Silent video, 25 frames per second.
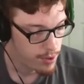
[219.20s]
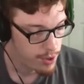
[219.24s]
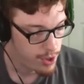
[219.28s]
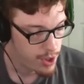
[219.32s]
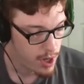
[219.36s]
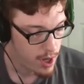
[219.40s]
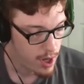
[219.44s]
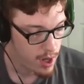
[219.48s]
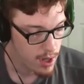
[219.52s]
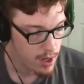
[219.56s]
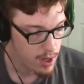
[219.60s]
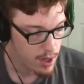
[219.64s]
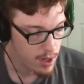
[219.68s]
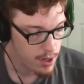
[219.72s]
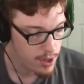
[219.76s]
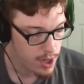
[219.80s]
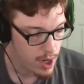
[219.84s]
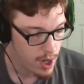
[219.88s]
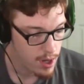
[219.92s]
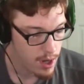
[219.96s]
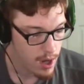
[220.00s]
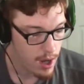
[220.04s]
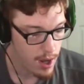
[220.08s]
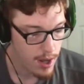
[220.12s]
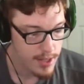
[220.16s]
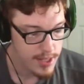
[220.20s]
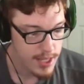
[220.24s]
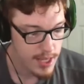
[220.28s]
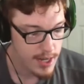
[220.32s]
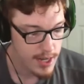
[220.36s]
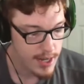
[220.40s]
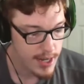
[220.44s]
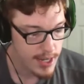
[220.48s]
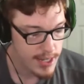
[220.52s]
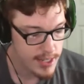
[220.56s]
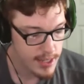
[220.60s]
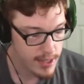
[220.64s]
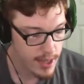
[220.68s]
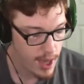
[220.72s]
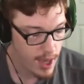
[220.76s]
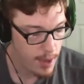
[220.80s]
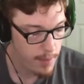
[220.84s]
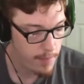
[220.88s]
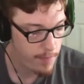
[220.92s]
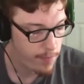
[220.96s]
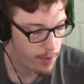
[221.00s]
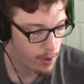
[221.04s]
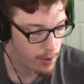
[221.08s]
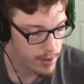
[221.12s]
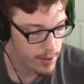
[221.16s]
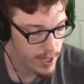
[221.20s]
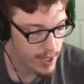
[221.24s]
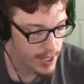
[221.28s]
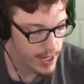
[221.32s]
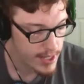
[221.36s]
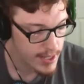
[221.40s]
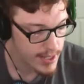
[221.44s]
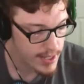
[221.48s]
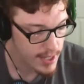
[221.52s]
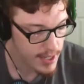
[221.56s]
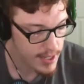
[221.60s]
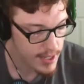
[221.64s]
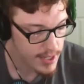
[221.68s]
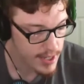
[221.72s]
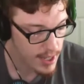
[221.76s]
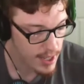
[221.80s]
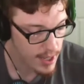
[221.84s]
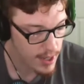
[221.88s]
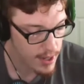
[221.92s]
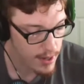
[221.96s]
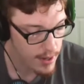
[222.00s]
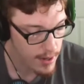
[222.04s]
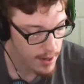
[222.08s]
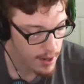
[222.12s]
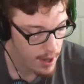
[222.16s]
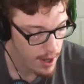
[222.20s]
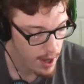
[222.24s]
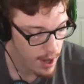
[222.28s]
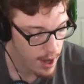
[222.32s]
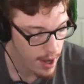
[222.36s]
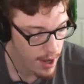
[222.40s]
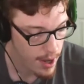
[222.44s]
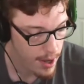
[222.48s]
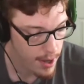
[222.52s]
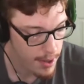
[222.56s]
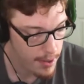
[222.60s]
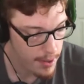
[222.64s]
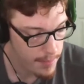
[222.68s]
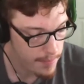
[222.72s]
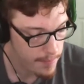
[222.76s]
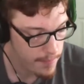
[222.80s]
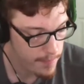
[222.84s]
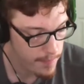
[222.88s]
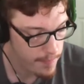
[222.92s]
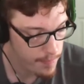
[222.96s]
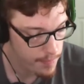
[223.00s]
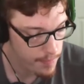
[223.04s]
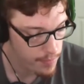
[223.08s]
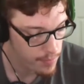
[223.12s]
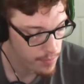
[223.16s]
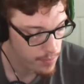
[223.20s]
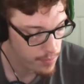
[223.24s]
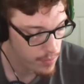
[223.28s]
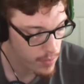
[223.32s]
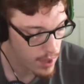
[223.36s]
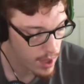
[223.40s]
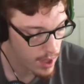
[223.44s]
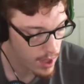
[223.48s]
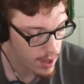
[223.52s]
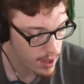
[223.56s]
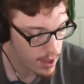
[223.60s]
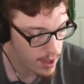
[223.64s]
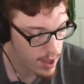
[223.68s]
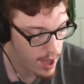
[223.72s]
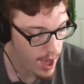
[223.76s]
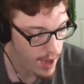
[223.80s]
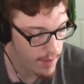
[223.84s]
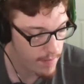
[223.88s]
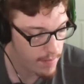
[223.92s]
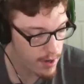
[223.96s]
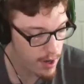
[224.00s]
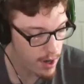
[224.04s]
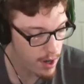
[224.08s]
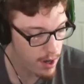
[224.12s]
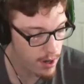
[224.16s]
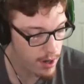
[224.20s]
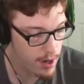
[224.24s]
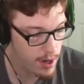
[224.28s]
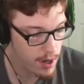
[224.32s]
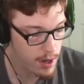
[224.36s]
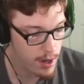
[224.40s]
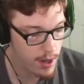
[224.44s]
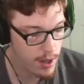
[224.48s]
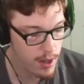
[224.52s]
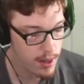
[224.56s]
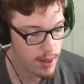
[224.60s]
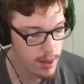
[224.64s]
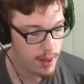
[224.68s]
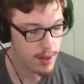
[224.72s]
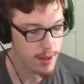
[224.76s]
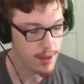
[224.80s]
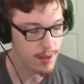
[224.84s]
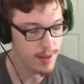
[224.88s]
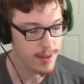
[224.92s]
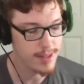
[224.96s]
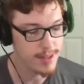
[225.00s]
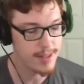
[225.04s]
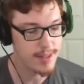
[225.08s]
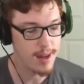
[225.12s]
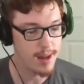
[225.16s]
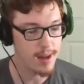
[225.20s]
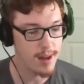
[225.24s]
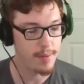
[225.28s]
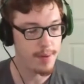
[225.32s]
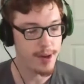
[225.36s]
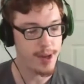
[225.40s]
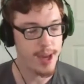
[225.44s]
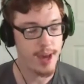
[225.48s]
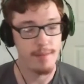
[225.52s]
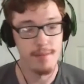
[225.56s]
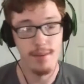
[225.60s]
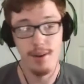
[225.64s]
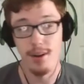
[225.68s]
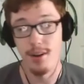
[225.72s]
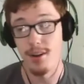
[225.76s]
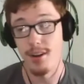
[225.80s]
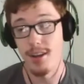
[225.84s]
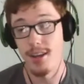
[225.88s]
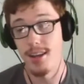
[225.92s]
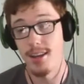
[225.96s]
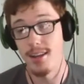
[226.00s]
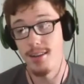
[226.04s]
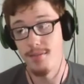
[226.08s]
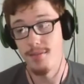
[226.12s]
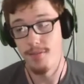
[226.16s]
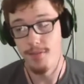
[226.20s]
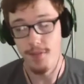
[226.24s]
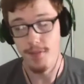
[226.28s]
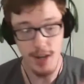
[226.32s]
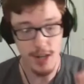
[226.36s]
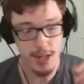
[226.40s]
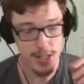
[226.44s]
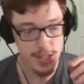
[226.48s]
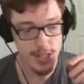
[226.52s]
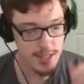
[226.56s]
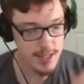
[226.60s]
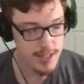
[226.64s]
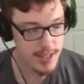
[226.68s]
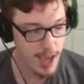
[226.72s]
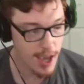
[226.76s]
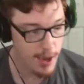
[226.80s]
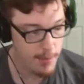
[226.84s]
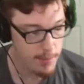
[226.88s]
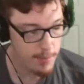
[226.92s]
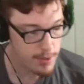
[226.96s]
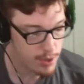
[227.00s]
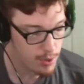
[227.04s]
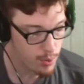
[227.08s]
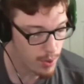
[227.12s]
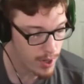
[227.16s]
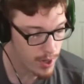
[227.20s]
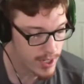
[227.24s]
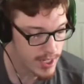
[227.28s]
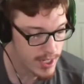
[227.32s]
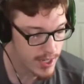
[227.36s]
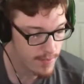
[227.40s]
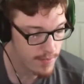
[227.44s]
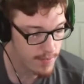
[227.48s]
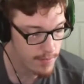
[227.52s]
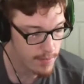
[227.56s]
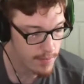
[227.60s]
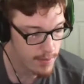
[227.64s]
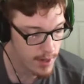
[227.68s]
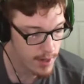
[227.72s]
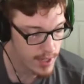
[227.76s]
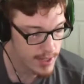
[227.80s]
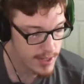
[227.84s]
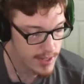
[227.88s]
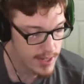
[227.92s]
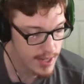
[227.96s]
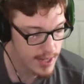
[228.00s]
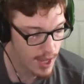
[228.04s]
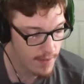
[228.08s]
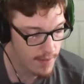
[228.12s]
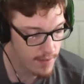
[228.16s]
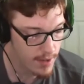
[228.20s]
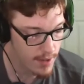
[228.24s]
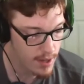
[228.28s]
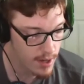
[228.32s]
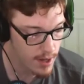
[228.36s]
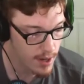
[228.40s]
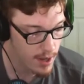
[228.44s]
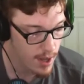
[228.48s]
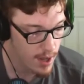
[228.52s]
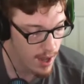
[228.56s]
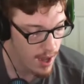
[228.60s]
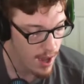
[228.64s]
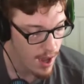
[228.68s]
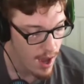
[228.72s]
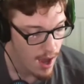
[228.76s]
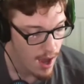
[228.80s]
John Collins had a decent game, 14 and 16. Kevin Herter. Let's talk about Kevin Herter. He finished this game with 27 and 7,